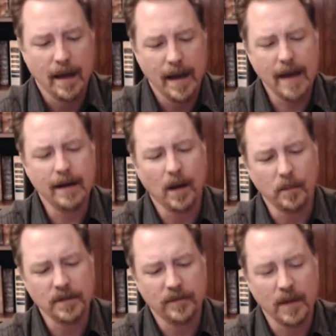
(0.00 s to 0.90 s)
and it
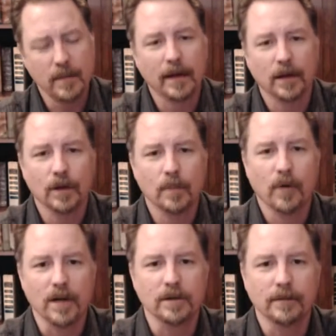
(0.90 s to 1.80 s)
helps if they make a good
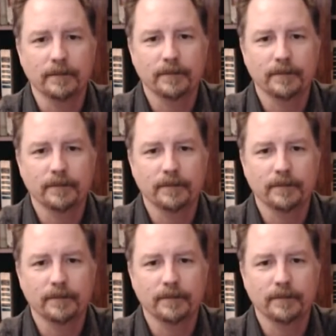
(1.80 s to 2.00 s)
impression.